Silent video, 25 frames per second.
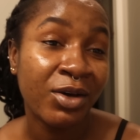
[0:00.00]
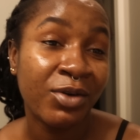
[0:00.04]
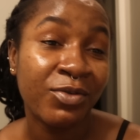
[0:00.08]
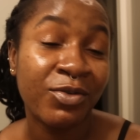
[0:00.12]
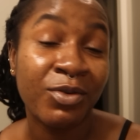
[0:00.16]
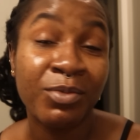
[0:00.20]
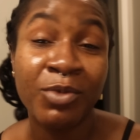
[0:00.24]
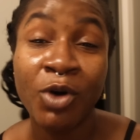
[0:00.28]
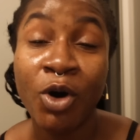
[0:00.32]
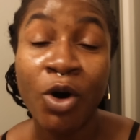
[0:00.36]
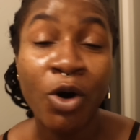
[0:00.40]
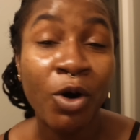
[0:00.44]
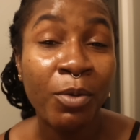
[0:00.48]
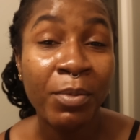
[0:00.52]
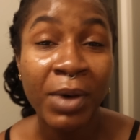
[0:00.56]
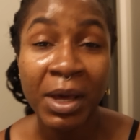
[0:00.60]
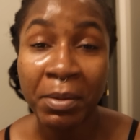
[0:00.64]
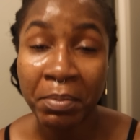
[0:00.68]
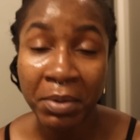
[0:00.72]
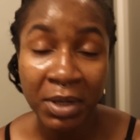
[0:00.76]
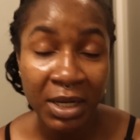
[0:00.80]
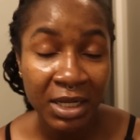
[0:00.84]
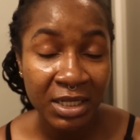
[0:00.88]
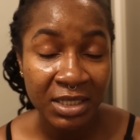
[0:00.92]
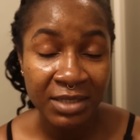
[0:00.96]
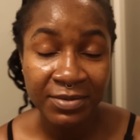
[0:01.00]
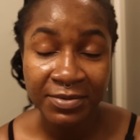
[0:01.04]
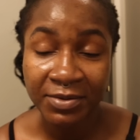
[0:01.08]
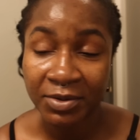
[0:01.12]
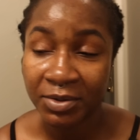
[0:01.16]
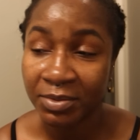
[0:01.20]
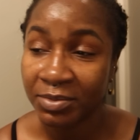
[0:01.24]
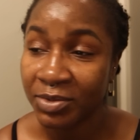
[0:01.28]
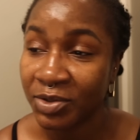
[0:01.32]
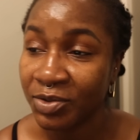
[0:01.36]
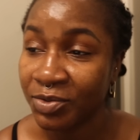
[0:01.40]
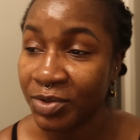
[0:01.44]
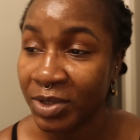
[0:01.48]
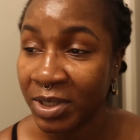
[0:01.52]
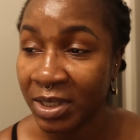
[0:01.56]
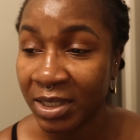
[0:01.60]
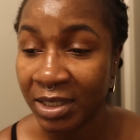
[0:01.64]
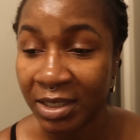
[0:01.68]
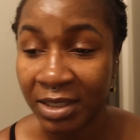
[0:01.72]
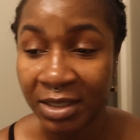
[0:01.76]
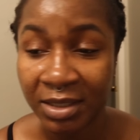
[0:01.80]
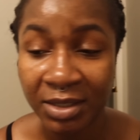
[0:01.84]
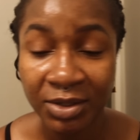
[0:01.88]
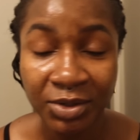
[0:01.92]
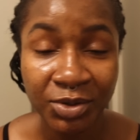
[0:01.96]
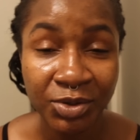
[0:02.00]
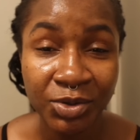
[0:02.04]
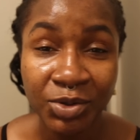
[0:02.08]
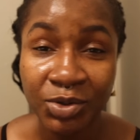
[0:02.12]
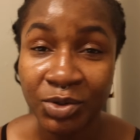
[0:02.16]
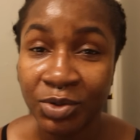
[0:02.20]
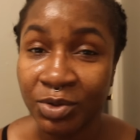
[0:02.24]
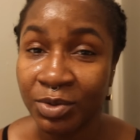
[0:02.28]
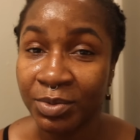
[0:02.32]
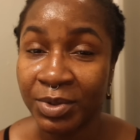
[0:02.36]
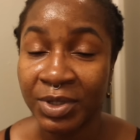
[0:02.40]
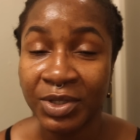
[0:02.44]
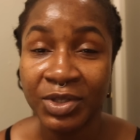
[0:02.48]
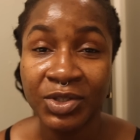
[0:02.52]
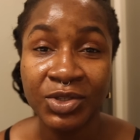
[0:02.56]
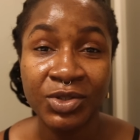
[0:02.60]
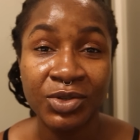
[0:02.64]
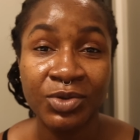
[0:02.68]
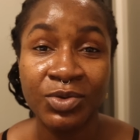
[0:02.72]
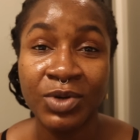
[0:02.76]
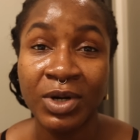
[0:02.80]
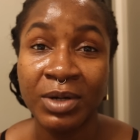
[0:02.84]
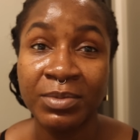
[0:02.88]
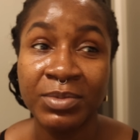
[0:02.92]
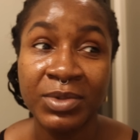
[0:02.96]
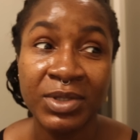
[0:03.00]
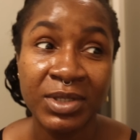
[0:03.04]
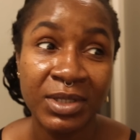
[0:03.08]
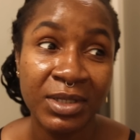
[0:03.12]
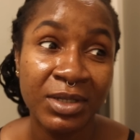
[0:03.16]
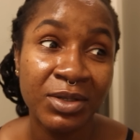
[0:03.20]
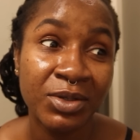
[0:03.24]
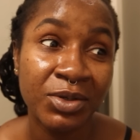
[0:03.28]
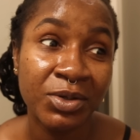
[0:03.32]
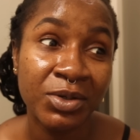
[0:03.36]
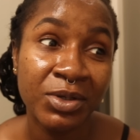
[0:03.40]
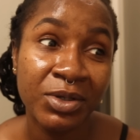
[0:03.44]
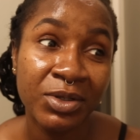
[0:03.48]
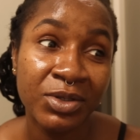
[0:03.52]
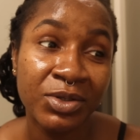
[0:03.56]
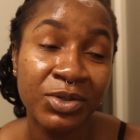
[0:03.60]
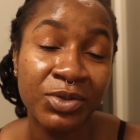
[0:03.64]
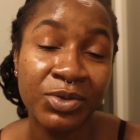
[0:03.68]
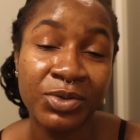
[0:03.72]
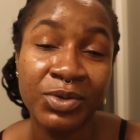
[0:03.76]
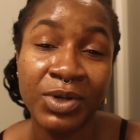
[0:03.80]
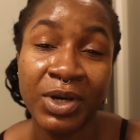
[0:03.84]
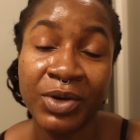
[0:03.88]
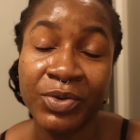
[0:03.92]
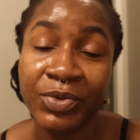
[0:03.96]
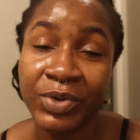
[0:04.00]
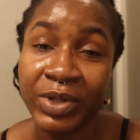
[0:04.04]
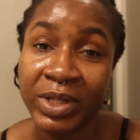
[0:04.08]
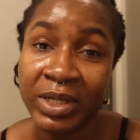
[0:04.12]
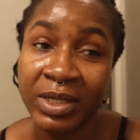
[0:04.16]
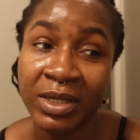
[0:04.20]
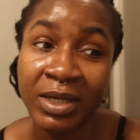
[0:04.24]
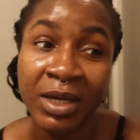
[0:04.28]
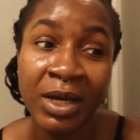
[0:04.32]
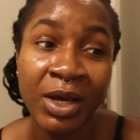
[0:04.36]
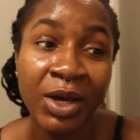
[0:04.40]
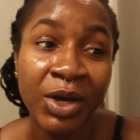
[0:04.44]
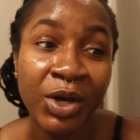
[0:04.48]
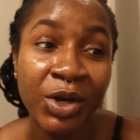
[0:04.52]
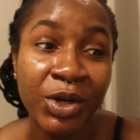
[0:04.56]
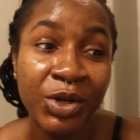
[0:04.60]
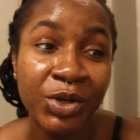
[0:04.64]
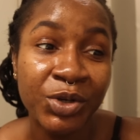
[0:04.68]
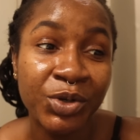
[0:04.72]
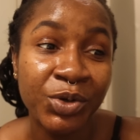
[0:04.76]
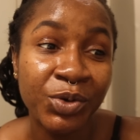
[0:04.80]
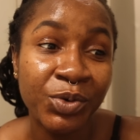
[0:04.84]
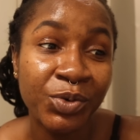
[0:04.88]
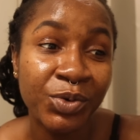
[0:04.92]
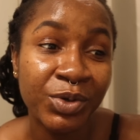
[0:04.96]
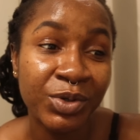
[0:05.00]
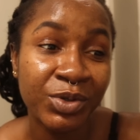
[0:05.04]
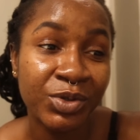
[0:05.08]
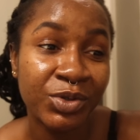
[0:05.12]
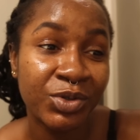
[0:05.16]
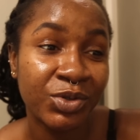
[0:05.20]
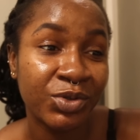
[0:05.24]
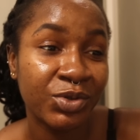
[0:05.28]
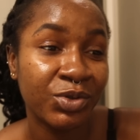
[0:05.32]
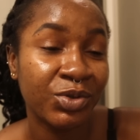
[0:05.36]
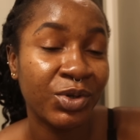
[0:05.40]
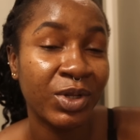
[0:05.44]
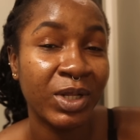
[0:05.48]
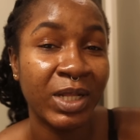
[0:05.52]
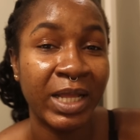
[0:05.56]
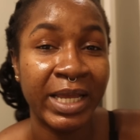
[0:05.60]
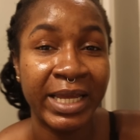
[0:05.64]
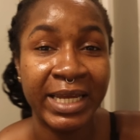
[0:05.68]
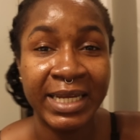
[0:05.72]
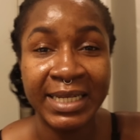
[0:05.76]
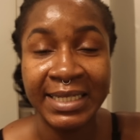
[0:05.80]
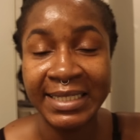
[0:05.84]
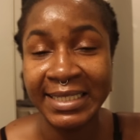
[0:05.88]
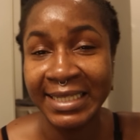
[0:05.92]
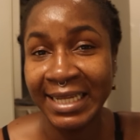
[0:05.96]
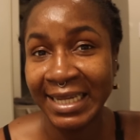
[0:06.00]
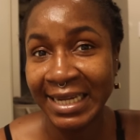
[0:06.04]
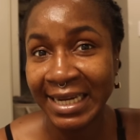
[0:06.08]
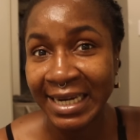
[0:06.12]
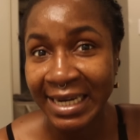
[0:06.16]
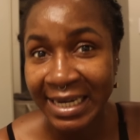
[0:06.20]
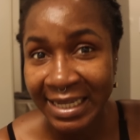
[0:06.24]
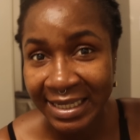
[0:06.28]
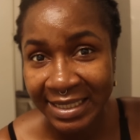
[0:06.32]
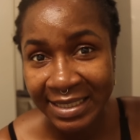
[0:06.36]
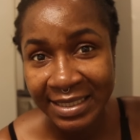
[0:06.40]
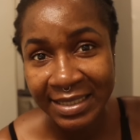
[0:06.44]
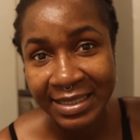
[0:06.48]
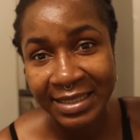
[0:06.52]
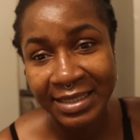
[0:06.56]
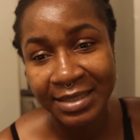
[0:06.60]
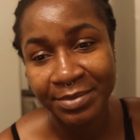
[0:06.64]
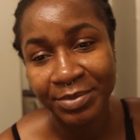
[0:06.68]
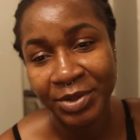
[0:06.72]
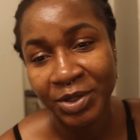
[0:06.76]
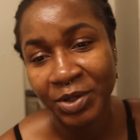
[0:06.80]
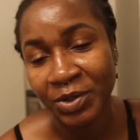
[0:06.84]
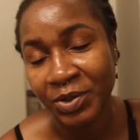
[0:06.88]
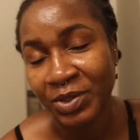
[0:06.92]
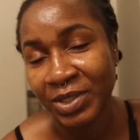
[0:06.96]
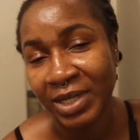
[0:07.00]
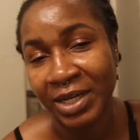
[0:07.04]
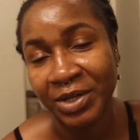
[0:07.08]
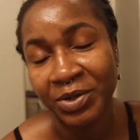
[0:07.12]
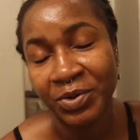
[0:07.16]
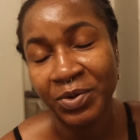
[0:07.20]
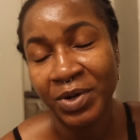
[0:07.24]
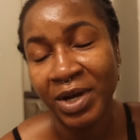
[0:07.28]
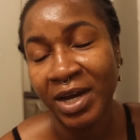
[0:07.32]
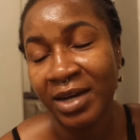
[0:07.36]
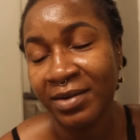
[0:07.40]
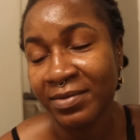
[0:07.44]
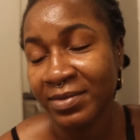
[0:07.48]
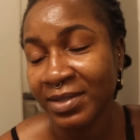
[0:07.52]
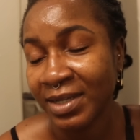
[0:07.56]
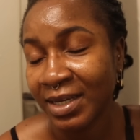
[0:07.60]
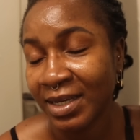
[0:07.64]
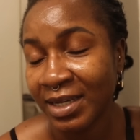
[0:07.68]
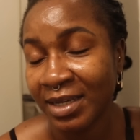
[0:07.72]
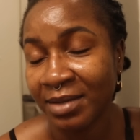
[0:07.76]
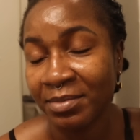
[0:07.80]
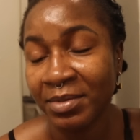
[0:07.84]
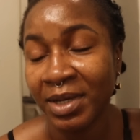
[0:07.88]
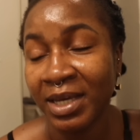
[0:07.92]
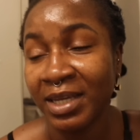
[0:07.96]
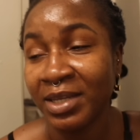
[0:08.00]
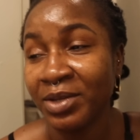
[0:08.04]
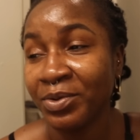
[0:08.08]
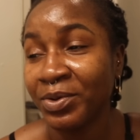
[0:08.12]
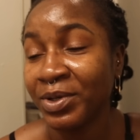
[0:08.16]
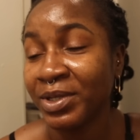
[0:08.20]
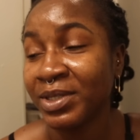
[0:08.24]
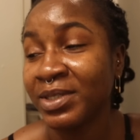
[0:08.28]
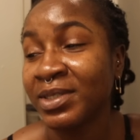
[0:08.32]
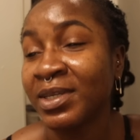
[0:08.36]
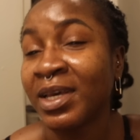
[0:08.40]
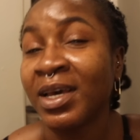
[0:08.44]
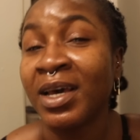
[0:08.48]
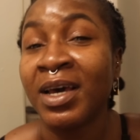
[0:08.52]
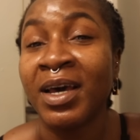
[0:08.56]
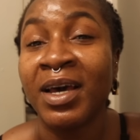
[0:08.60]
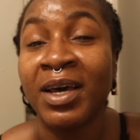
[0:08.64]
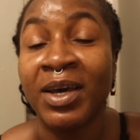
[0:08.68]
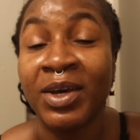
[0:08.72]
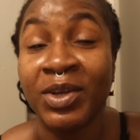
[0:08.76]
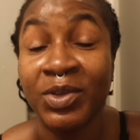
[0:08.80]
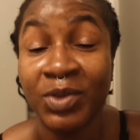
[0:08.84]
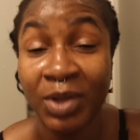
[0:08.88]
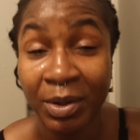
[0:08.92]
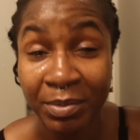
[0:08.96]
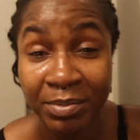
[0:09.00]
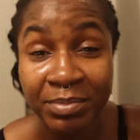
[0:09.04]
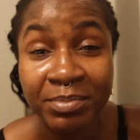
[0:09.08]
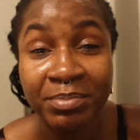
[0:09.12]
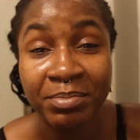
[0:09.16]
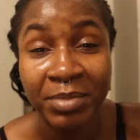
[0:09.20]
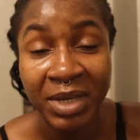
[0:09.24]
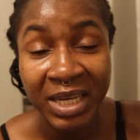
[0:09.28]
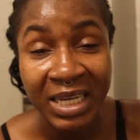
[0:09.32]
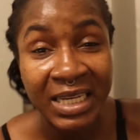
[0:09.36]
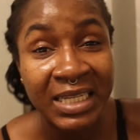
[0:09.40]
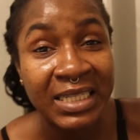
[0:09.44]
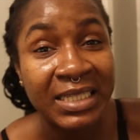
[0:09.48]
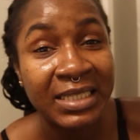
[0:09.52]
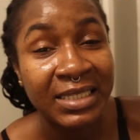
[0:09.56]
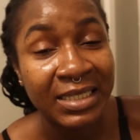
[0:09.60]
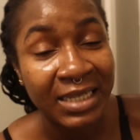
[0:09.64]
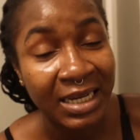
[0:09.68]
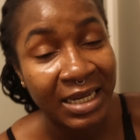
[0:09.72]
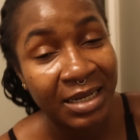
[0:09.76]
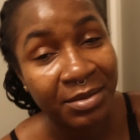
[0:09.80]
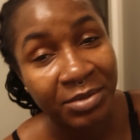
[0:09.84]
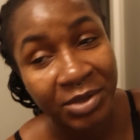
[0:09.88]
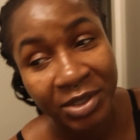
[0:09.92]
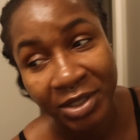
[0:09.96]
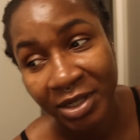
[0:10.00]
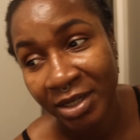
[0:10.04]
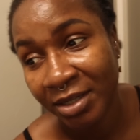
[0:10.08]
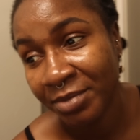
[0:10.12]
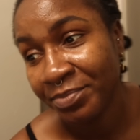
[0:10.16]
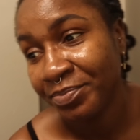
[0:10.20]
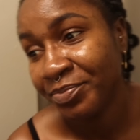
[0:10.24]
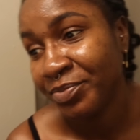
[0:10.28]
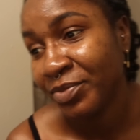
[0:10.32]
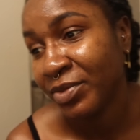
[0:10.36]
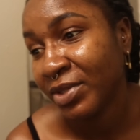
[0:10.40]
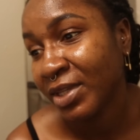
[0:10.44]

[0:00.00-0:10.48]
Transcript: From all my platforms, really, YouTube, Instagram, TikTok, so I really don't want to like neglect it because I don't have time. Anyways, so I'm making time, Sha.